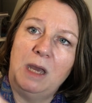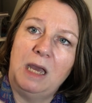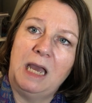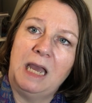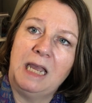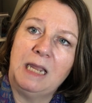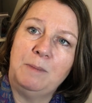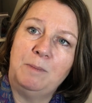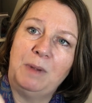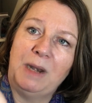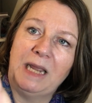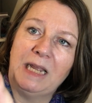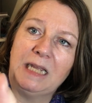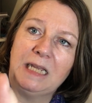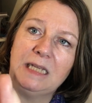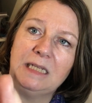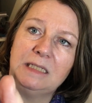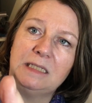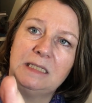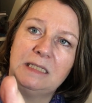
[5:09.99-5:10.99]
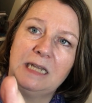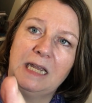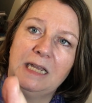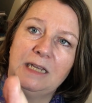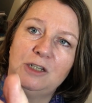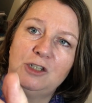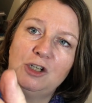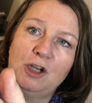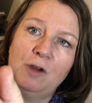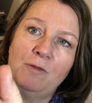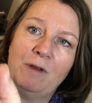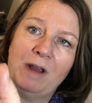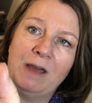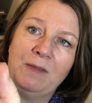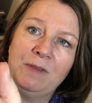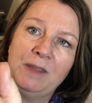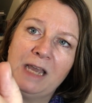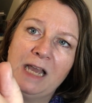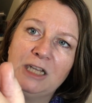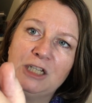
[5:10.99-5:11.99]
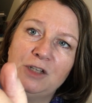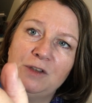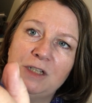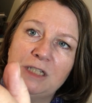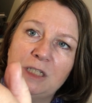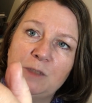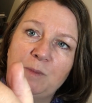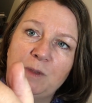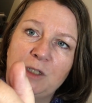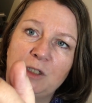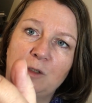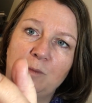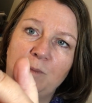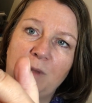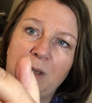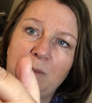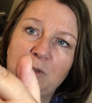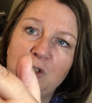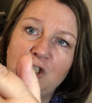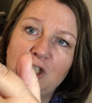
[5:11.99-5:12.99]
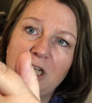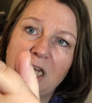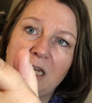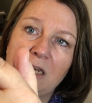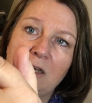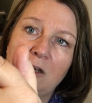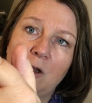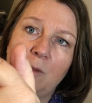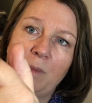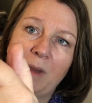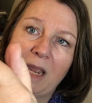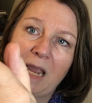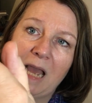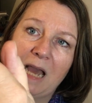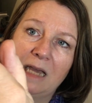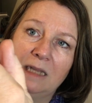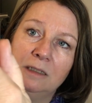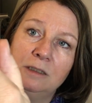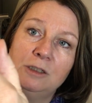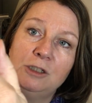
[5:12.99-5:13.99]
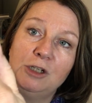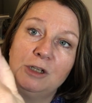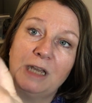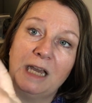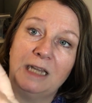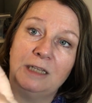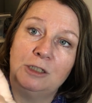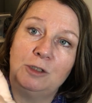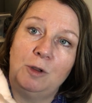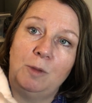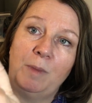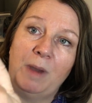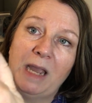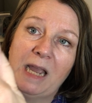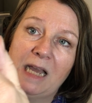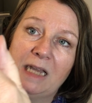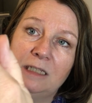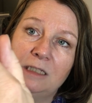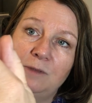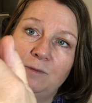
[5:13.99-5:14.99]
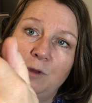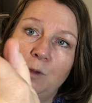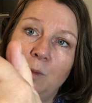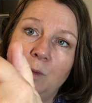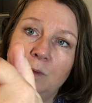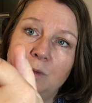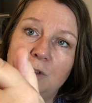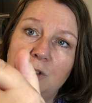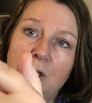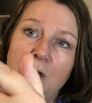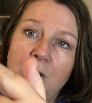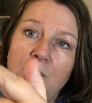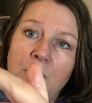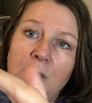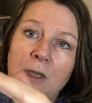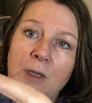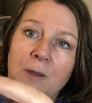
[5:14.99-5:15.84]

a blanket stitch around the edge, and this has been done by machine, not by hand. You can do it by hand if you want to,